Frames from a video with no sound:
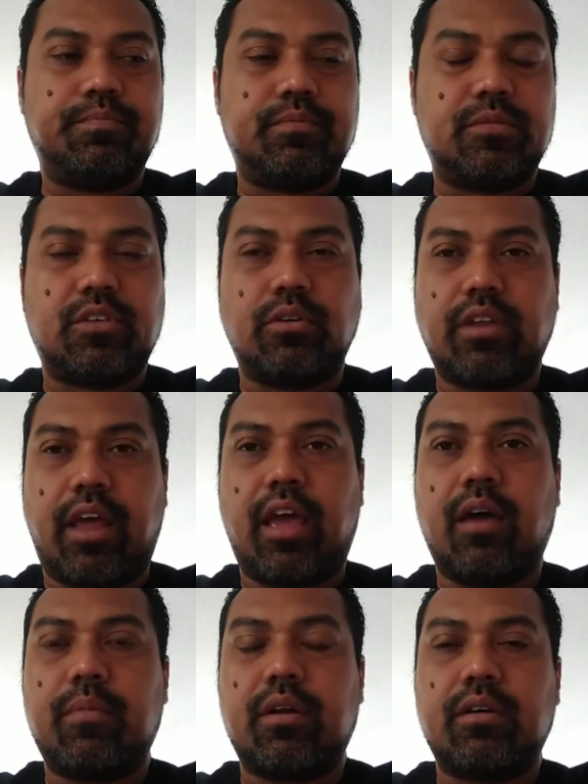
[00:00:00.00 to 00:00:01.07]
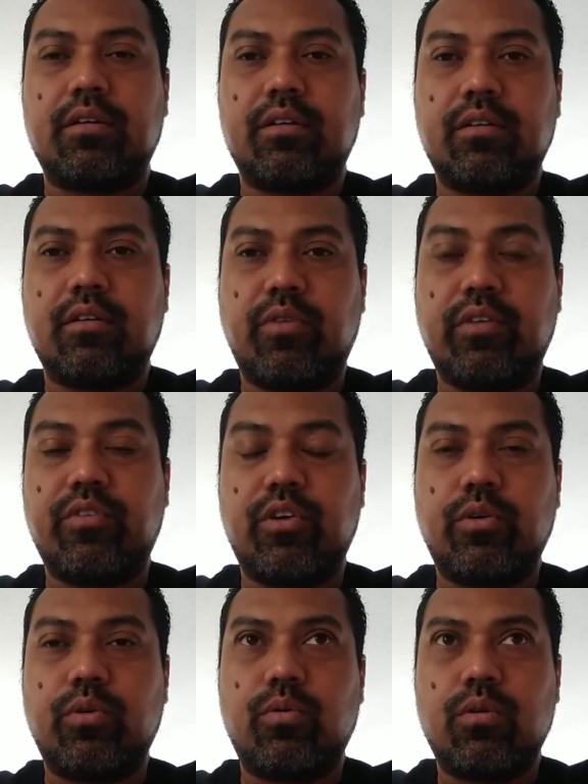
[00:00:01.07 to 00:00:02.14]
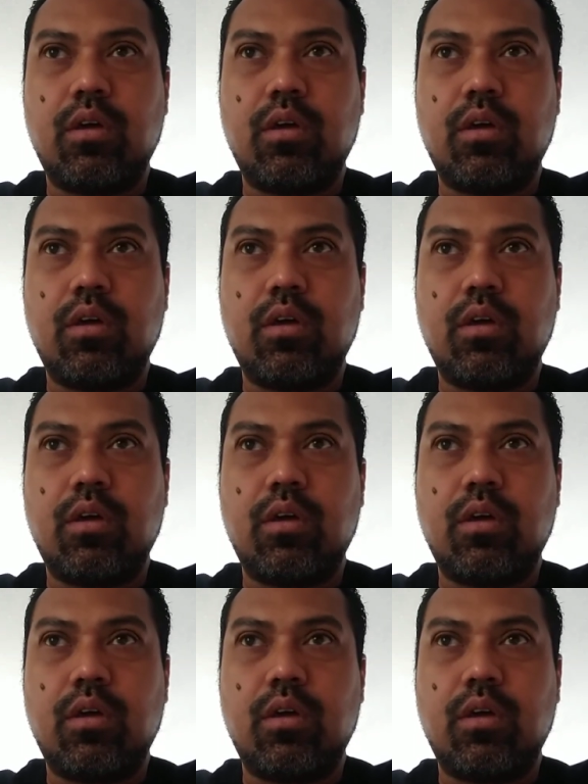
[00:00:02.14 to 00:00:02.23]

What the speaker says: So today I'm gonna review